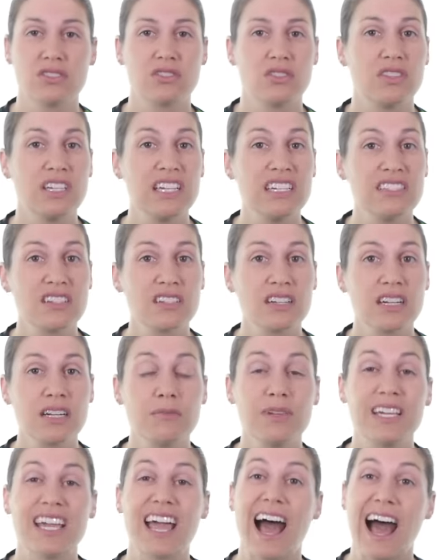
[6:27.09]
So these are gonna
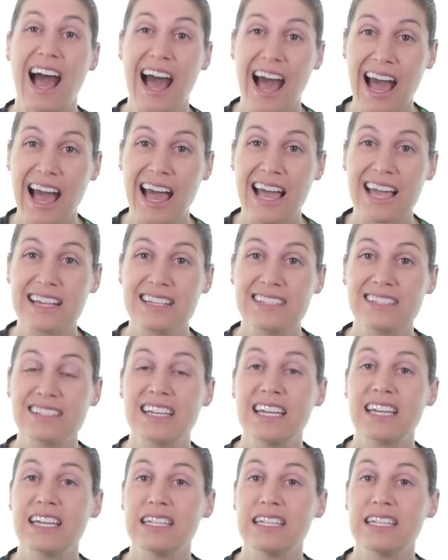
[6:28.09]
be I's,